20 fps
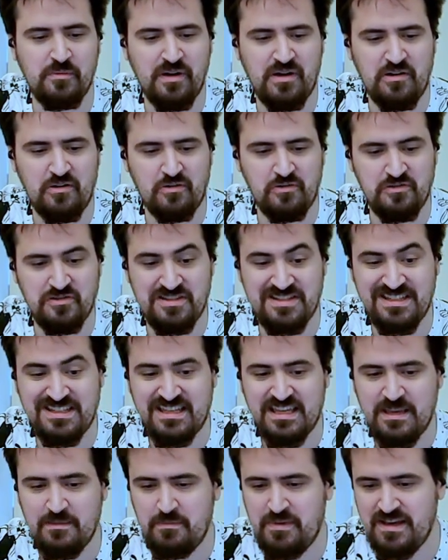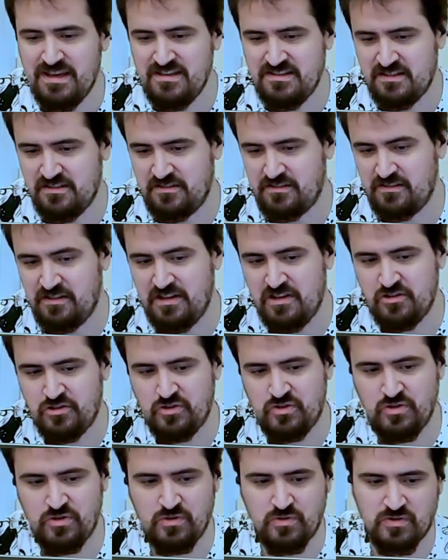about ZK-based layer
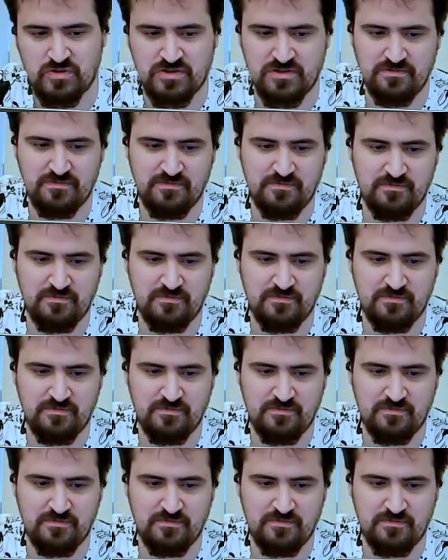2s.